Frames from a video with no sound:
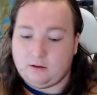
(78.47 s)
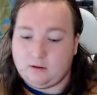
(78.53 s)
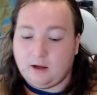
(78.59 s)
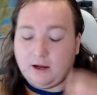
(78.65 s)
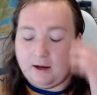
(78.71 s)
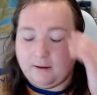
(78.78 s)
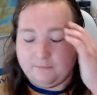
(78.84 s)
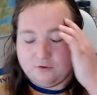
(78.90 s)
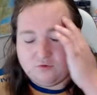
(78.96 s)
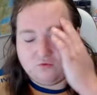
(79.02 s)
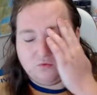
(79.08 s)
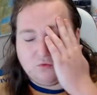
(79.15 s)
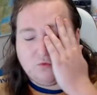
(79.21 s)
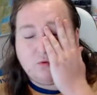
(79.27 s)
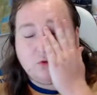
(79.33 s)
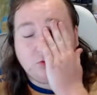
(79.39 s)
Just
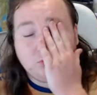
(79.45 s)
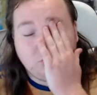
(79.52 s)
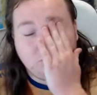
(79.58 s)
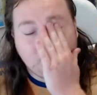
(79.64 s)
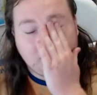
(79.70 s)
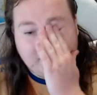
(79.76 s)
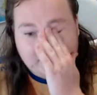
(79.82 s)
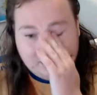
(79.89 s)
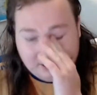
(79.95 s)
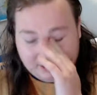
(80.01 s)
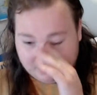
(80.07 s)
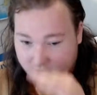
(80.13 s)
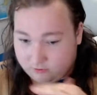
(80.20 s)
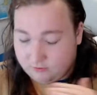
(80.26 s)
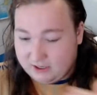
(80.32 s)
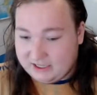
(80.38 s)

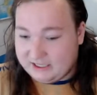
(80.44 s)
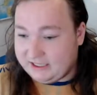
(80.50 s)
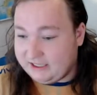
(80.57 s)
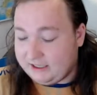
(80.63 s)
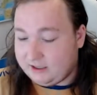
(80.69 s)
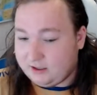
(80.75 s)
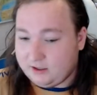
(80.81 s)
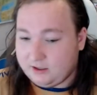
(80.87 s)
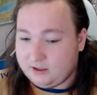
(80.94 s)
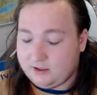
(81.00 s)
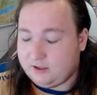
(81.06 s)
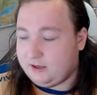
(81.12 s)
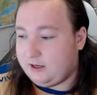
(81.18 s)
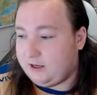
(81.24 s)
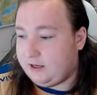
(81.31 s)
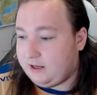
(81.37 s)
throughout the year.
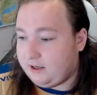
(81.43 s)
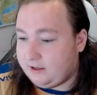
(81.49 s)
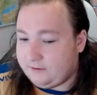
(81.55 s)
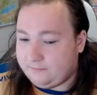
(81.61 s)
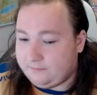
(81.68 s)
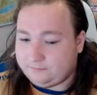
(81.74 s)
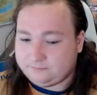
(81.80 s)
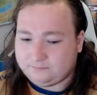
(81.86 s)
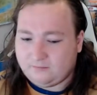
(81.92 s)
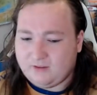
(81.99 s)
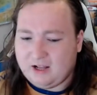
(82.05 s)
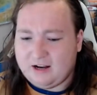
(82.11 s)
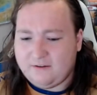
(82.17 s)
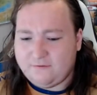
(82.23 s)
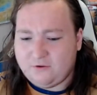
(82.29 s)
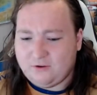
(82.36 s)
I had
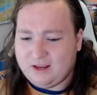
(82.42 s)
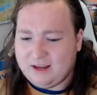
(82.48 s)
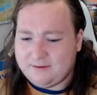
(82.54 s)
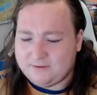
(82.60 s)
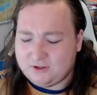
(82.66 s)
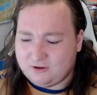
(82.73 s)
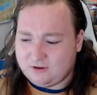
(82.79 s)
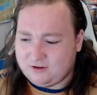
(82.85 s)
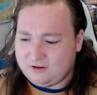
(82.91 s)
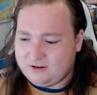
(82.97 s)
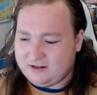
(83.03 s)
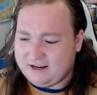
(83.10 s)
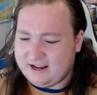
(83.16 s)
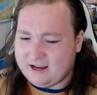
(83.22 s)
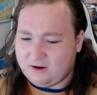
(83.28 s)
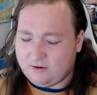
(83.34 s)
a few games on.
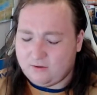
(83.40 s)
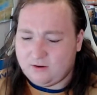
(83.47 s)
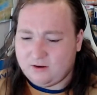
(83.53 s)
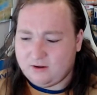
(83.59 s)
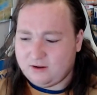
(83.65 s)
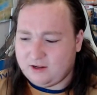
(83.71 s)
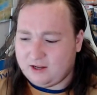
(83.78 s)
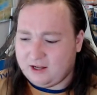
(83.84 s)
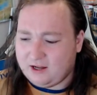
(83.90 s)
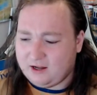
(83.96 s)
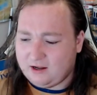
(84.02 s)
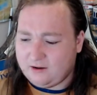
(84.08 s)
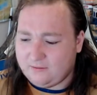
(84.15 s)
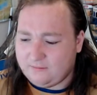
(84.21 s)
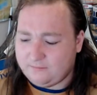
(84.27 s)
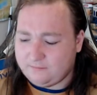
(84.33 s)
Now,
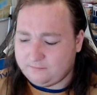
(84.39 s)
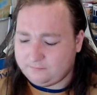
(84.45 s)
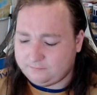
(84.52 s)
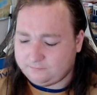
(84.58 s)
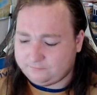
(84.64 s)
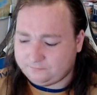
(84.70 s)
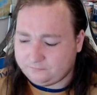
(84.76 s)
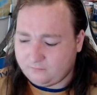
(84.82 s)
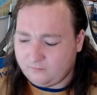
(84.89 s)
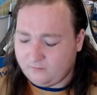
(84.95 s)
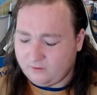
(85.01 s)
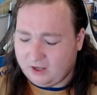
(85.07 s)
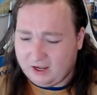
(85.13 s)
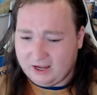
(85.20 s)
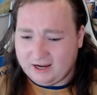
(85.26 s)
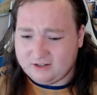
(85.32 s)
I
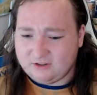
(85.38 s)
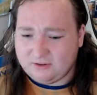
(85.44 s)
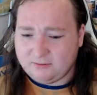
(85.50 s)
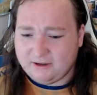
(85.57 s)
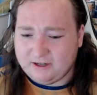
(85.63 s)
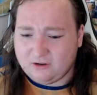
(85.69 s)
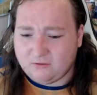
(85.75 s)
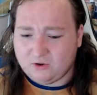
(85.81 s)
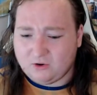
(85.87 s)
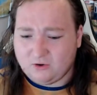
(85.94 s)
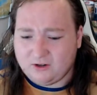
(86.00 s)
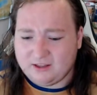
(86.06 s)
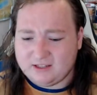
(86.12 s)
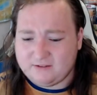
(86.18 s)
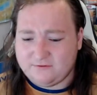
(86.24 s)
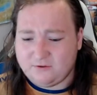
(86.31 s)
actually planned on recording
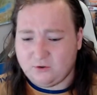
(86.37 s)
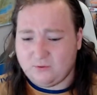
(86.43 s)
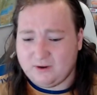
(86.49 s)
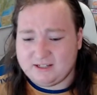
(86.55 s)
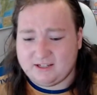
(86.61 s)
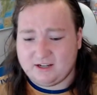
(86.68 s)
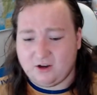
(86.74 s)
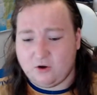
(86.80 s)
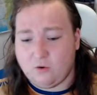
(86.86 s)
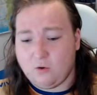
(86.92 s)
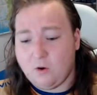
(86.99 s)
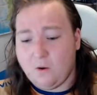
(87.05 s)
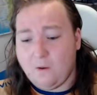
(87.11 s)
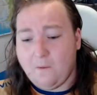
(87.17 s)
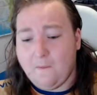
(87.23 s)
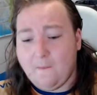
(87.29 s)
this a few weeks ago,
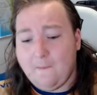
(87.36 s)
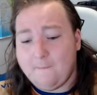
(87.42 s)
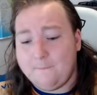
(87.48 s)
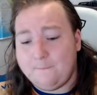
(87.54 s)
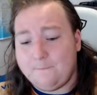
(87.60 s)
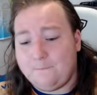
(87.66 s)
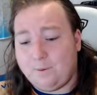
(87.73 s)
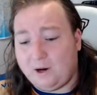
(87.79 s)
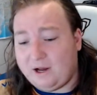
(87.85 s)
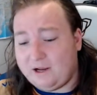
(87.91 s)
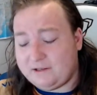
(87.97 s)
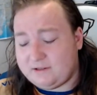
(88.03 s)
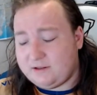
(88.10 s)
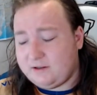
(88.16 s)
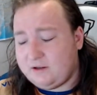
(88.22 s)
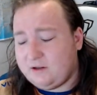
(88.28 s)
but
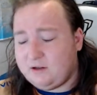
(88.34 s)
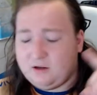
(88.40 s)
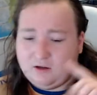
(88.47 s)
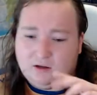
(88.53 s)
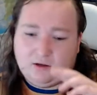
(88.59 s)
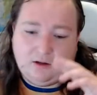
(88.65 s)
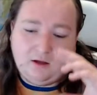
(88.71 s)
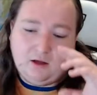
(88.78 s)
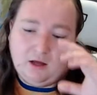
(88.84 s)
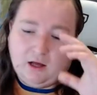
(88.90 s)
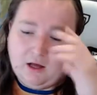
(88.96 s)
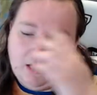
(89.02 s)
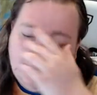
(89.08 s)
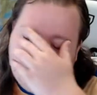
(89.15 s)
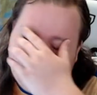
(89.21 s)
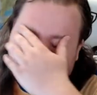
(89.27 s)

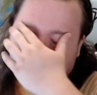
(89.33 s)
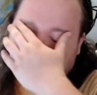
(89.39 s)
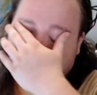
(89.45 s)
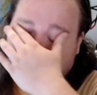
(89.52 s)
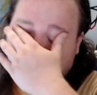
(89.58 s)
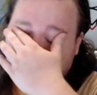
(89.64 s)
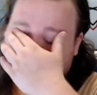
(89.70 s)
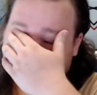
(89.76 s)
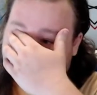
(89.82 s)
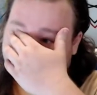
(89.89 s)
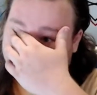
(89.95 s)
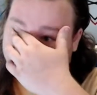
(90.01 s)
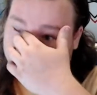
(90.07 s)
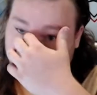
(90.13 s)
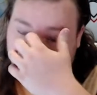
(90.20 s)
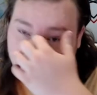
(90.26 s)

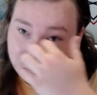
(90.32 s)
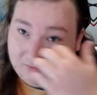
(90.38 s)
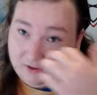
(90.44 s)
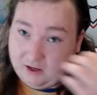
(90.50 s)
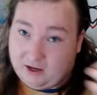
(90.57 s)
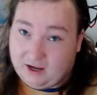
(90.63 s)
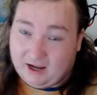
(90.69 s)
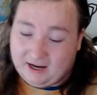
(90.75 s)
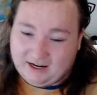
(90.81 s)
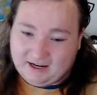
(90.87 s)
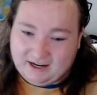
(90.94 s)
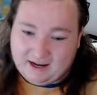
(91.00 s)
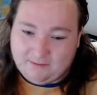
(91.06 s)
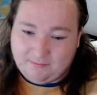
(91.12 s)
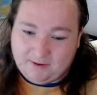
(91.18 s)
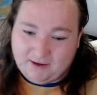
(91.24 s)
I
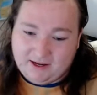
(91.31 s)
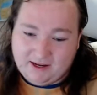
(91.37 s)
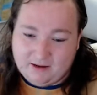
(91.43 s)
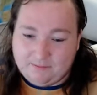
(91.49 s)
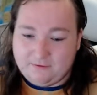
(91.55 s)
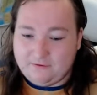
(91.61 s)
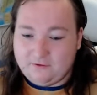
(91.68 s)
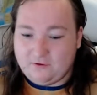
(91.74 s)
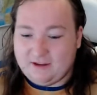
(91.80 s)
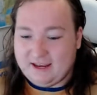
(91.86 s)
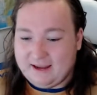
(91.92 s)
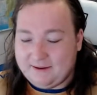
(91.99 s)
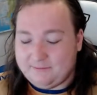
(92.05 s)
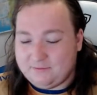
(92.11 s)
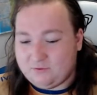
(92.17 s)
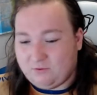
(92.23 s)
kept picking up a few
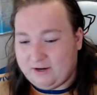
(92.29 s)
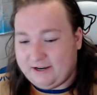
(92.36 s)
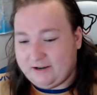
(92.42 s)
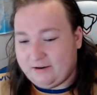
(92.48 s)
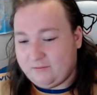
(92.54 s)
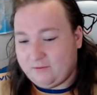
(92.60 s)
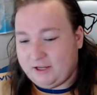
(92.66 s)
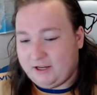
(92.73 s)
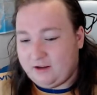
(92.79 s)
games randomly.